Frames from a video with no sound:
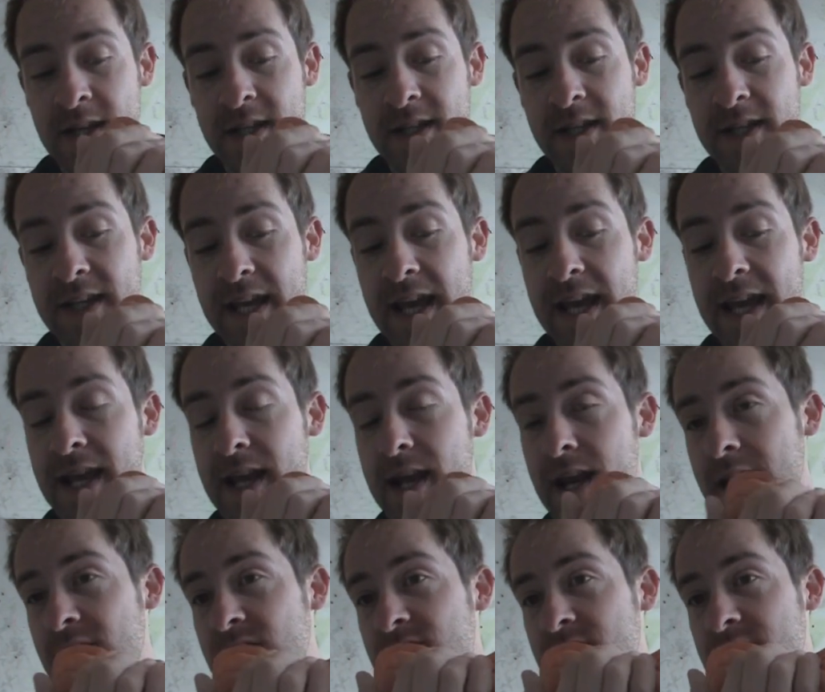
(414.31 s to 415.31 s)
You can get in,
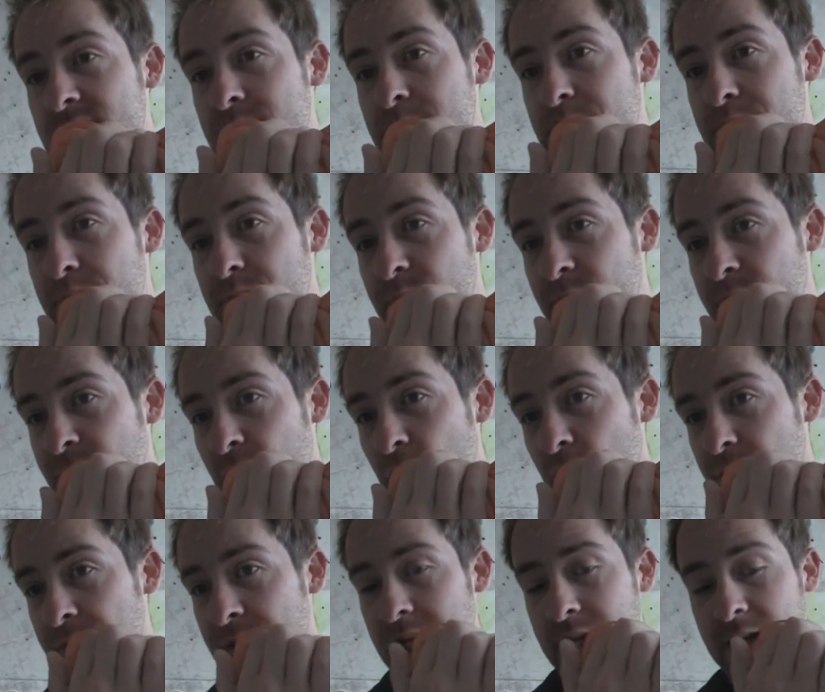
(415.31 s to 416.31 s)
and it's just
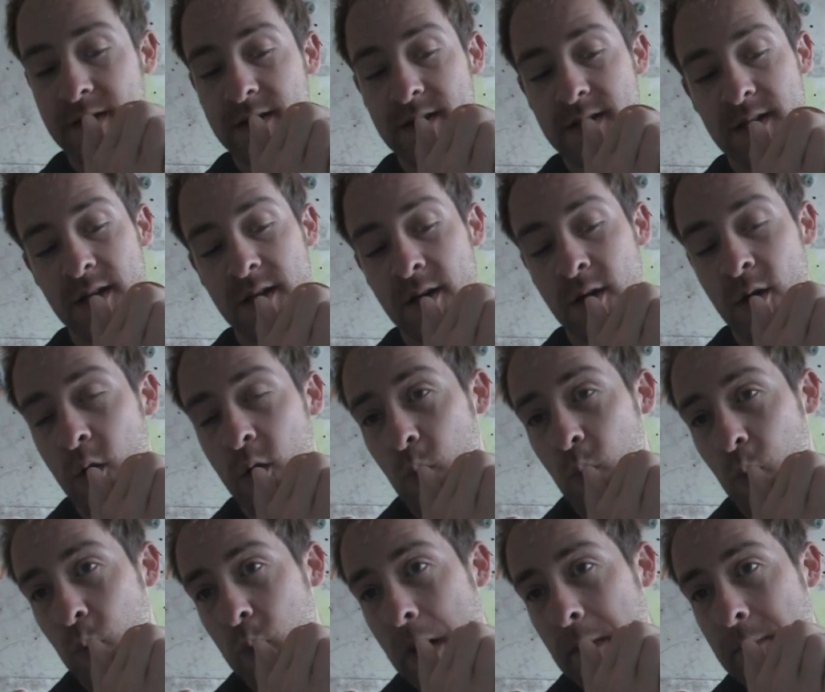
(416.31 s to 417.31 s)
4 fingers,
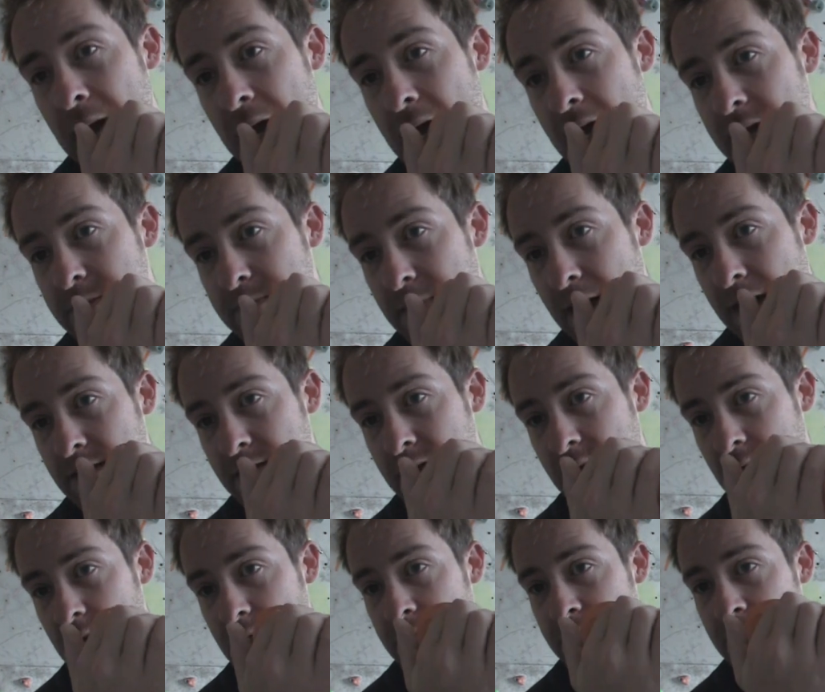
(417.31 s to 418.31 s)
1 pad, pad and a
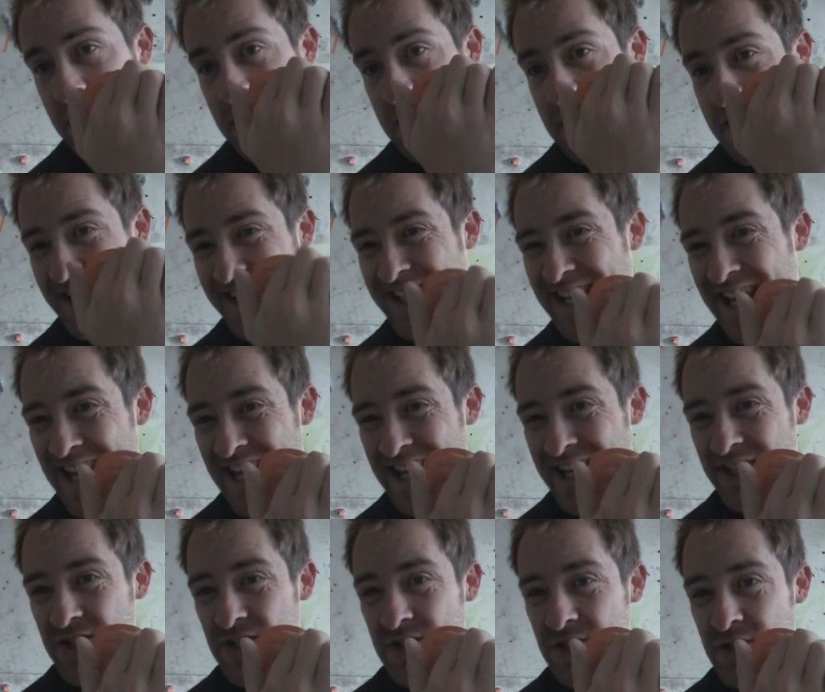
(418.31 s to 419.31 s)
half. You get
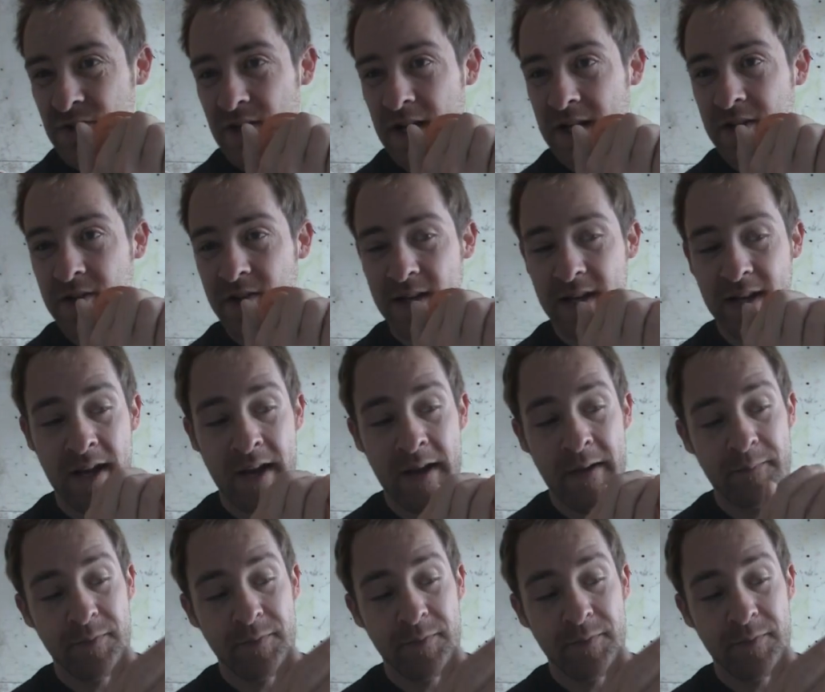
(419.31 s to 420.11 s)
in and just crank on it.